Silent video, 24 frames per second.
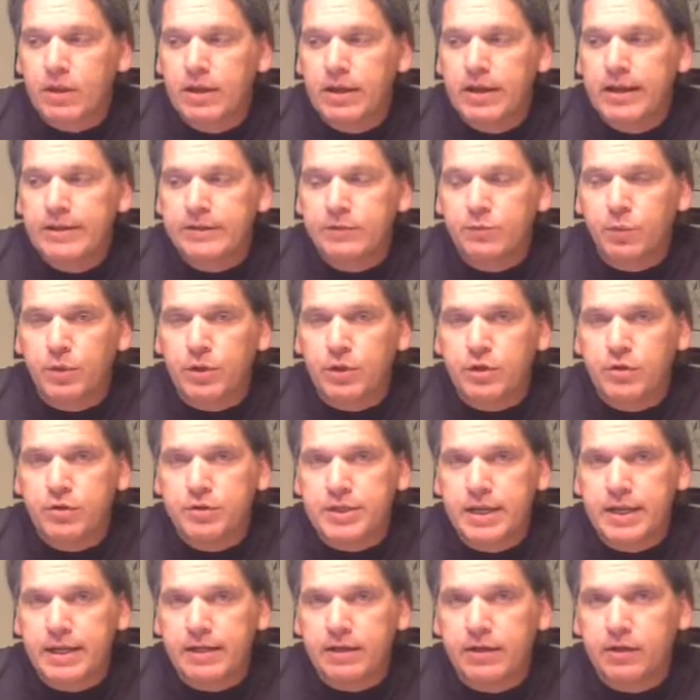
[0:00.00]
Is when you
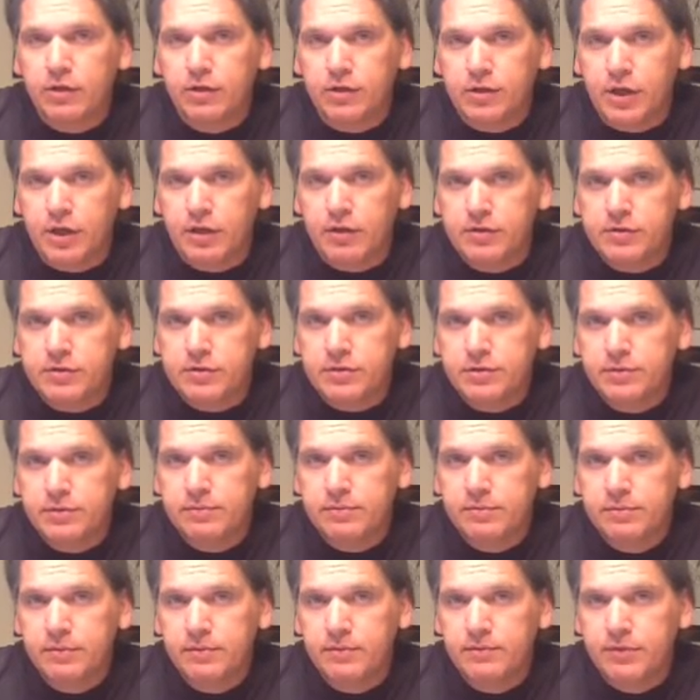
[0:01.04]
take glucose,
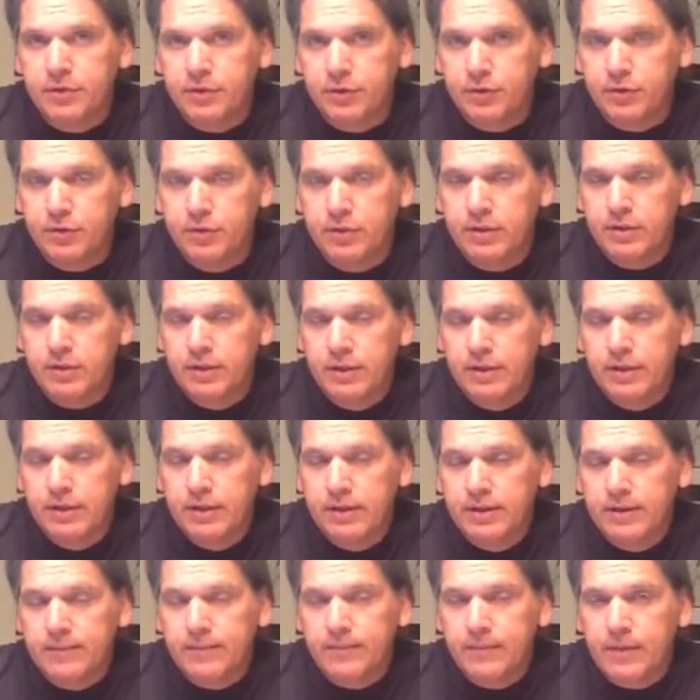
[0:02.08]
food,
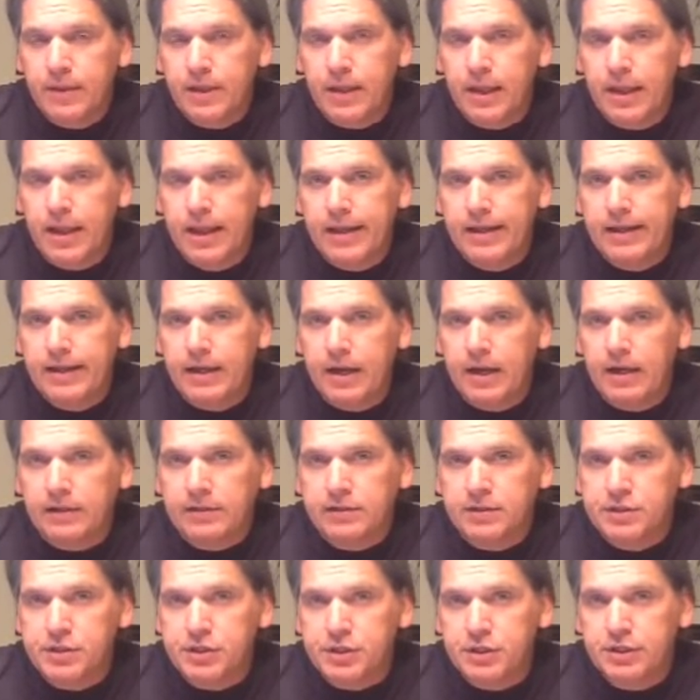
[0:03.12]
and
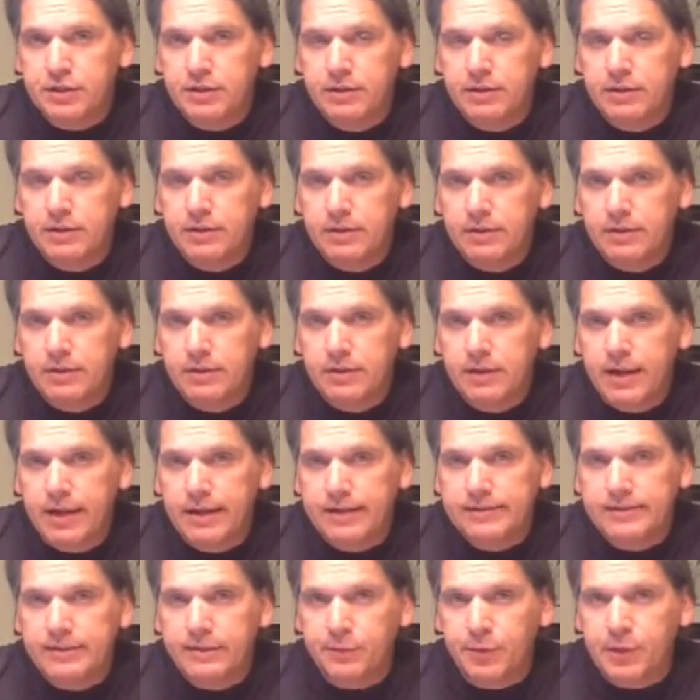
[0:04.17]
oxygen
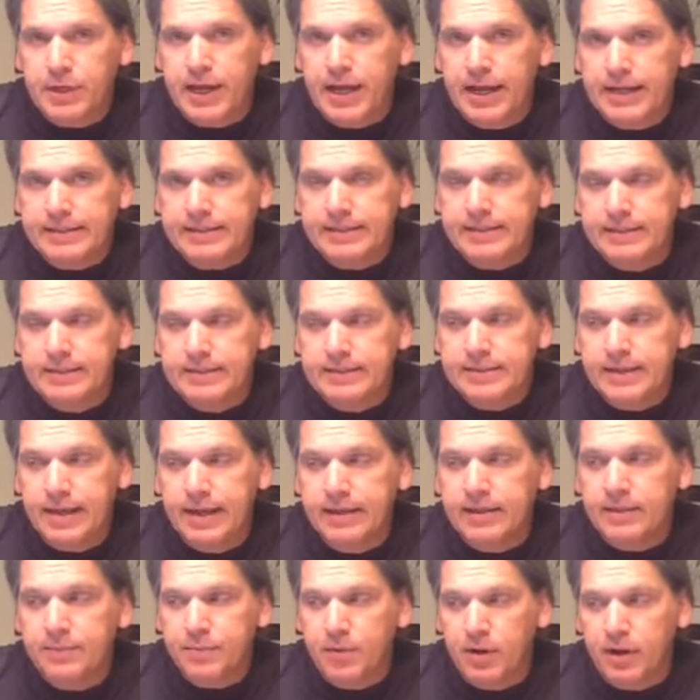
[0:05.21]
as the reactants,
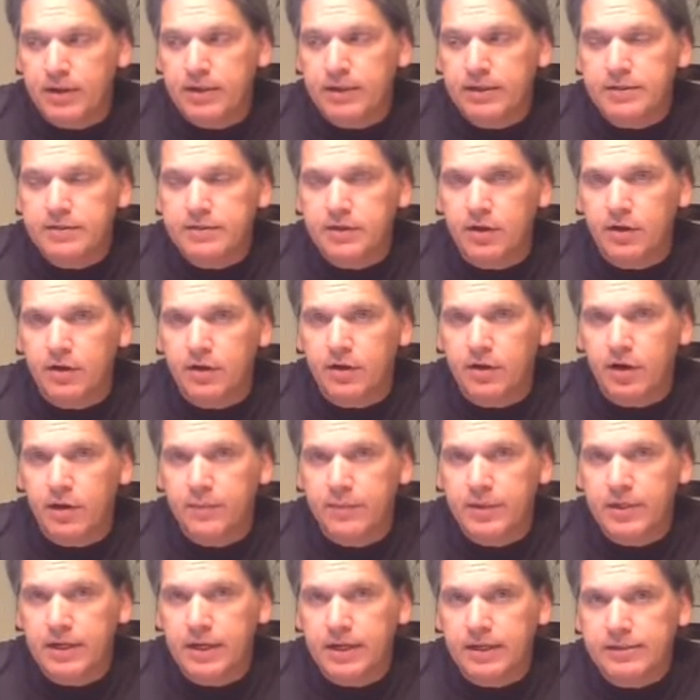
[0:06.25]
and the products are
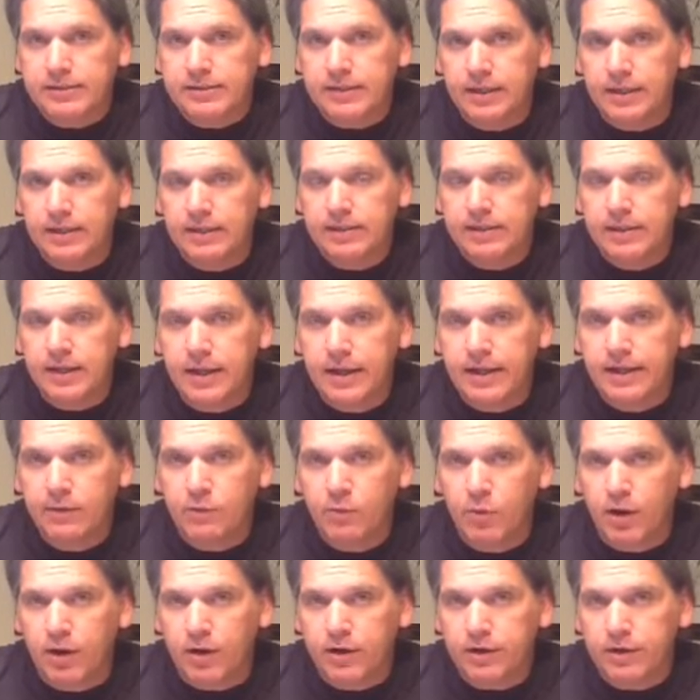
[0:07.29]
carbon dioxide and
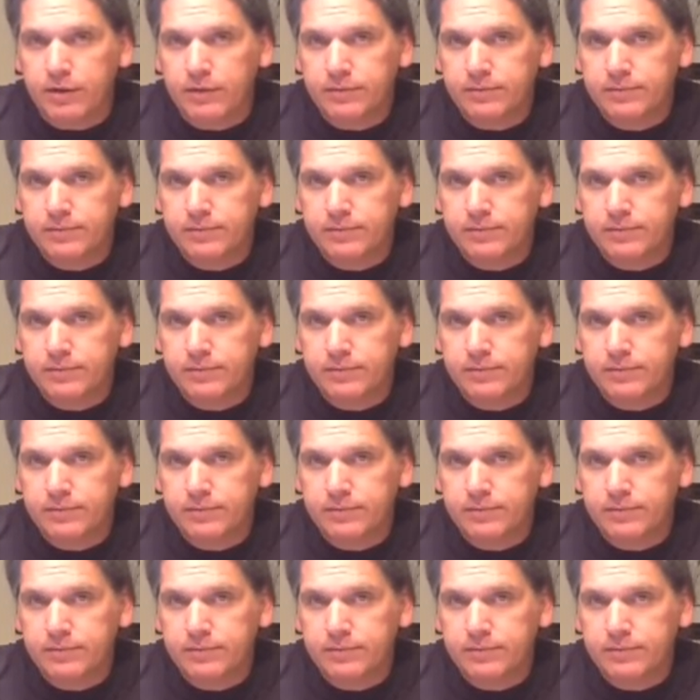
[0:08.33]
water.